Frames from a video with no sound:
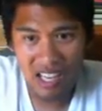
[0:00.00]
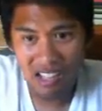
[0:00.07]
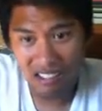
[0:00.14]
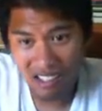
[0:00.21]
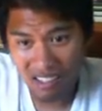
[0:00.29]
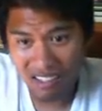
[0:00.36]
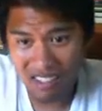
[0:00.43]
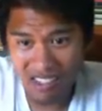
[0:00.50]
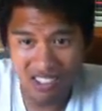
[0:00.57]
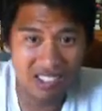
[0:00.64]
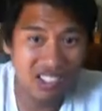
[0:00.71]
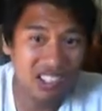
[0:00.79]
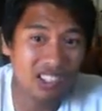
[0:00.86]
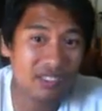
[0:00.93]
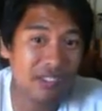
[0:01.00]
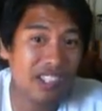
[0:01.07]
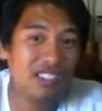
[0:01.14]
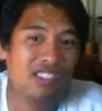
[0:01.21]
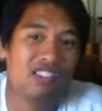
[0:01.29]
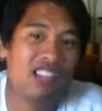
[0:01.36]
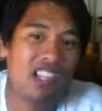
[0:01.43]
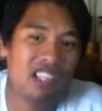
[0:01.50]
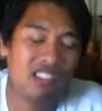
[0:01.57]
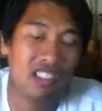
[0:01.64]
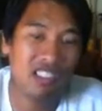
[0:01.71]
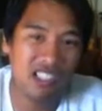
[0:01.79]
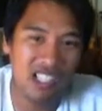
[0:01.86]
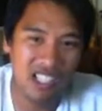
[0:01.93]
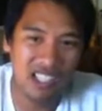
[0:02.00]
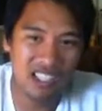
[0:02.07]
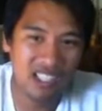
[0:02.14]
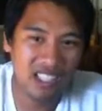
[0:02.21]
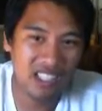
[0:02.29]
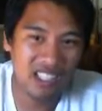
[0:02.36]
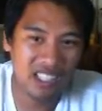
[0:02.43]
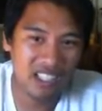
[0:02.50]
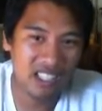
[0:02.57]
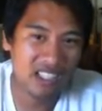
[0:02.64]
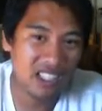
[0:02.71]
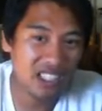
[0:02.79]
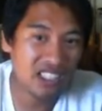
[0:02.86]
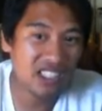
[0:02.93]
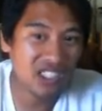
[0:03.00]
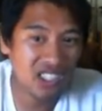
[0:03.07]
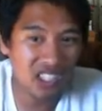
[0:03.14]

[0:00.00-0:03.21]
However, there are good fights for Rothwell. I think he can get like a